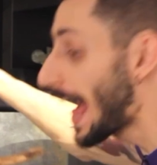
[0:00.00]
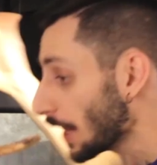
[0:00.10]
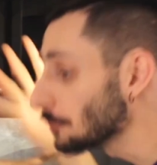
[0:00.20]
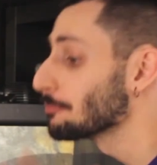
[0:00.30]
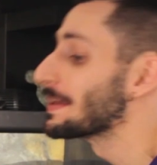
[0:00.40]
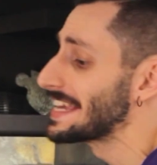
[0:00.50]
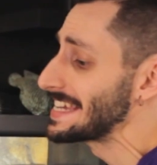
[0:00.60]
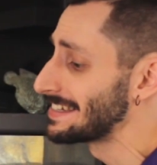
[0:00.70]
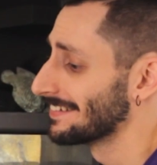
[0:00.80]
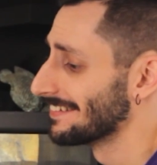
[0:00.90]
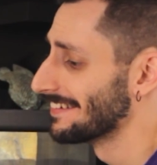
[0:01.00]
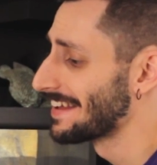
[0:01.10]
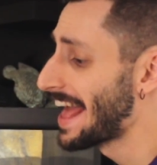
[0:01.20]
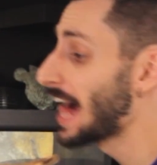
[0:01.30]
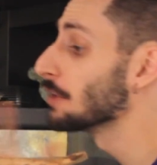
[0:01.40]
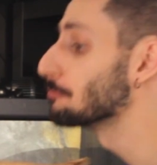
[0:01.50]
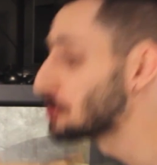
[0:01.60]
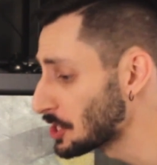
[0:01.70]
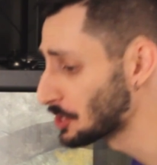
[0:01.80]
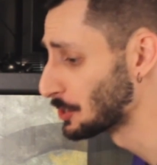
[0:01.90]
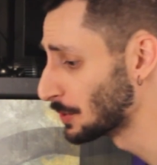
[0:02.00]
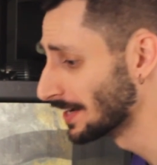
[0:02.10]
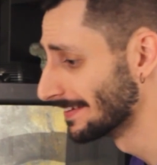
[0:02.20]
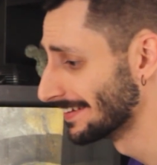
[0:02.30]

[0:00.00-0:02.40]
help me, help you,